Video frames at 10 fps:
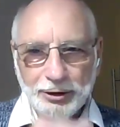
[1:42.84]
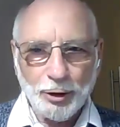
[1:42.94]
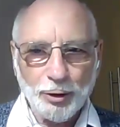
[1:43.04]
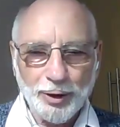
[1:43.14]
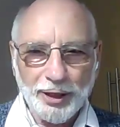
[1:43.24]

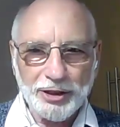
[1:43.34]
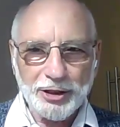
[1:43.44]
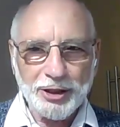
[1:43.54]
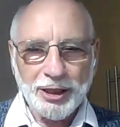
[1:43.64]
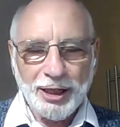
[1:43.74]
So
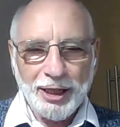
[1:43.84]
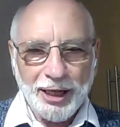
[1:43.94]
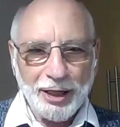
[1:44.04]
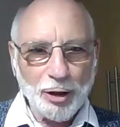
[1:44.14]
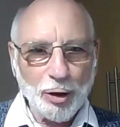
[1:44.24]

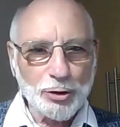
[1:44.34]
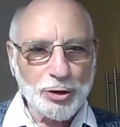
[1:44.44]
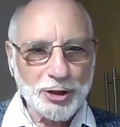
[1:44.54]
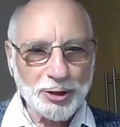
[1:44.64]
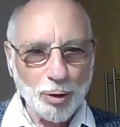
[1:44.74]
he
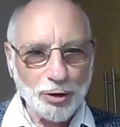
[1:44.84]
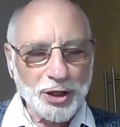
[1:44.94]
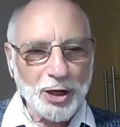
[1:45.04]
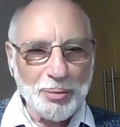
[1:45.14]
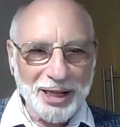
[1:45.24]
knows
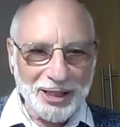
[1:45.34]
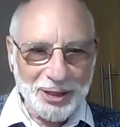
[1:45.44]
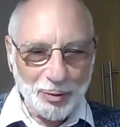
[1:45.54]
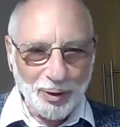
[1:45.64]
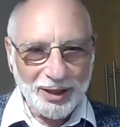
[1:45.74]
what's coming,
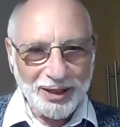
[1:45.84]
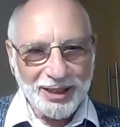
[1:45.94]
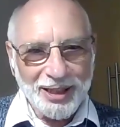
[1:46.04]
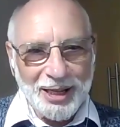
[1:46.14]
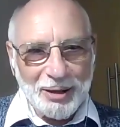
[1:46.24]
as it were,
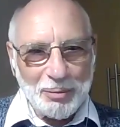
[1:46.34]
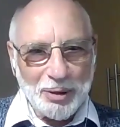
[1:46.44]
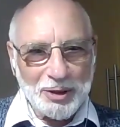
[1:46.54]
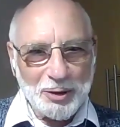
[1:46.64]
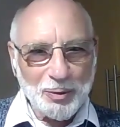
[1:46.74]

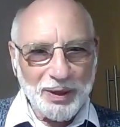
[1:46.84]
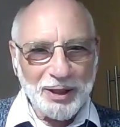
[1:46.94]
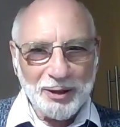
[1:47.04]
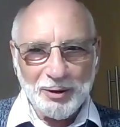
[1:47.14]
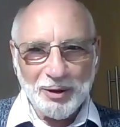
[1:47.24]
but
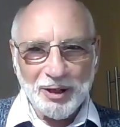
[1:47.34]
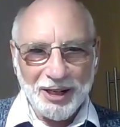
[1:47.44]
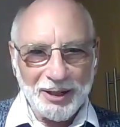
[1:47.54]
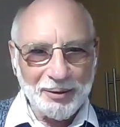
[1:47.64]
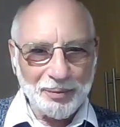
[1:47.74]
we
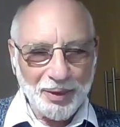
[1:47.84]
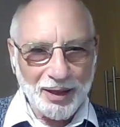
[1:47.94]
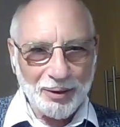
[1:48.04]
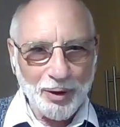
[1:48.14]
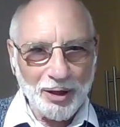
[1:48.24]

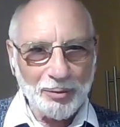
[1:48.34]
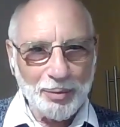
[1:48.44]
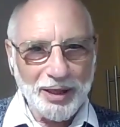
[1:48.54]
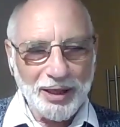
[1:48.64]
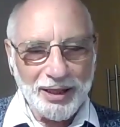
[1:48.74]

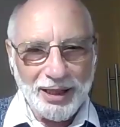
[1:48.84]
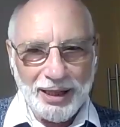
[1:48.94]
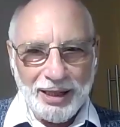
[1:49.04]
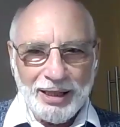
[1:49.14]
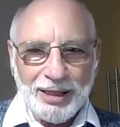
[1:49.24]
will be
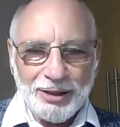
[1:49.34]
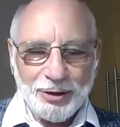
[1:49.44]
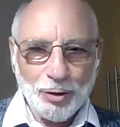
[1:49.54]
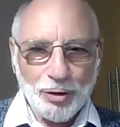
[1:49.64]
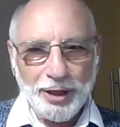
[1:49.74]

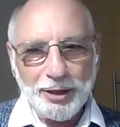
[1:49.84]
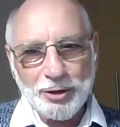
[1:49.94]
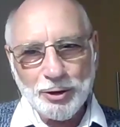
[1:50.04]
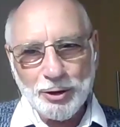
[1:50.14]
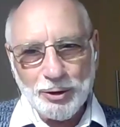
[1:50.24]

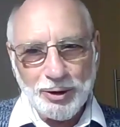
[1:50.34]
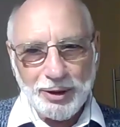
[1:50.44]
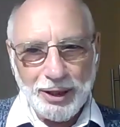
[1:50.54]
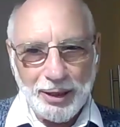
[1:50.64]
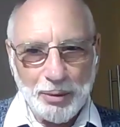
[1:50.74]
talking to
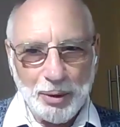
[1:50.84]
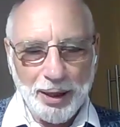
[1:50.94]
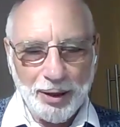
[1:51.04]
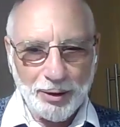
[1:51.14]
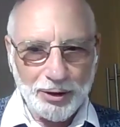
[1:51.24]
him
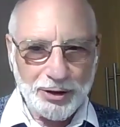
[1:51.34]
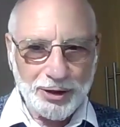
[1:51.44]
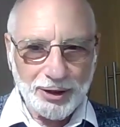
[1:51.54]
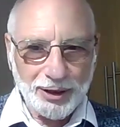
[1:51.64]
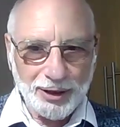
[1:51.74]
about
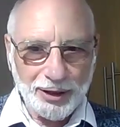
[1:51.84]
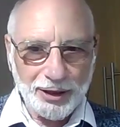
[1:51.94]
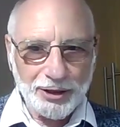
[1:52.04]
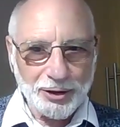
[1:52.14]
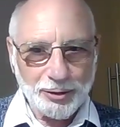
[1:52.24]

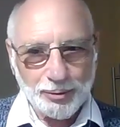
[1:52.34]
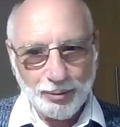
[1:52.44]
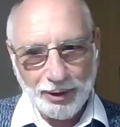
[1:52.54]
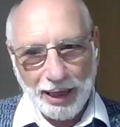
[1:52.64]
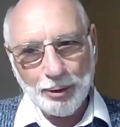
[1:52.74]

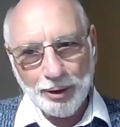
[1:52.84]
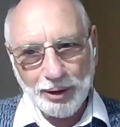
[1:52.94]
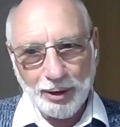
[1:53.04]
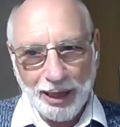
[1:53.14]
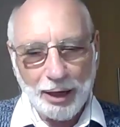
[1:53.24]
his
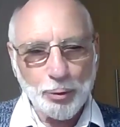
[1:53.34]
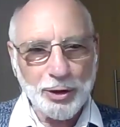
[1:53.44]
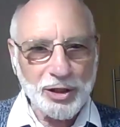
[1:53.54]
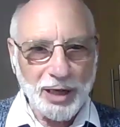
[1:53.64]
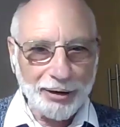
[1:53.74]

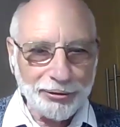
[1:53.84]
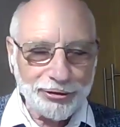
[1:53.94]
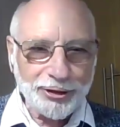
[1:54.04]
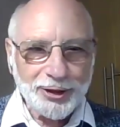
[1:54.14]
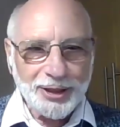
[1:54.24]
language
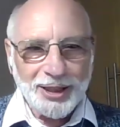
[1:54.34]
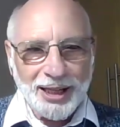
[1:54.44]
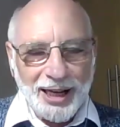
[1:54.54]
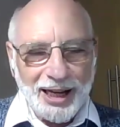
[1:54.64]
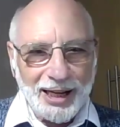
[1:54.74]
life
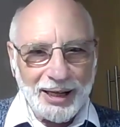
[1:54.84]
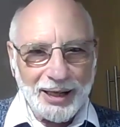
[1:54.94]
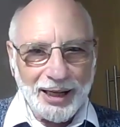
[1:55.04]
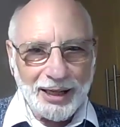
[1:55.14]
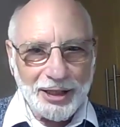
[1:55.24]

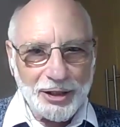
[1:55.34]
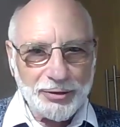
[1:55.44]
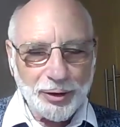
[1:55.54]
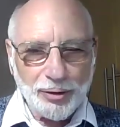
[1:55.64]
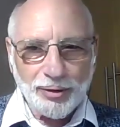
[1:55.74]
and
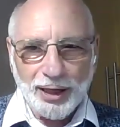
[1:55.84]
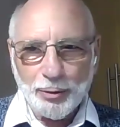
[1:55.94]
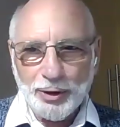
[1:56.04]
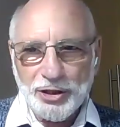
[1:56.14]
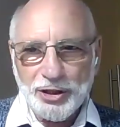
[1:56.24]
his view of
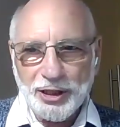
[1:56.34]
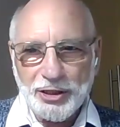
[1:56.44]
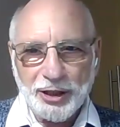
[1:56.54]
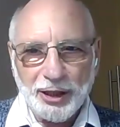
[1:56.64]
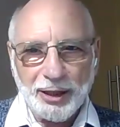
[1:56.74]
language
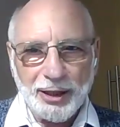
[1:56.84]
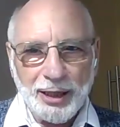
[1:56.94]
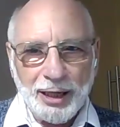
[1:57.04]
teaching.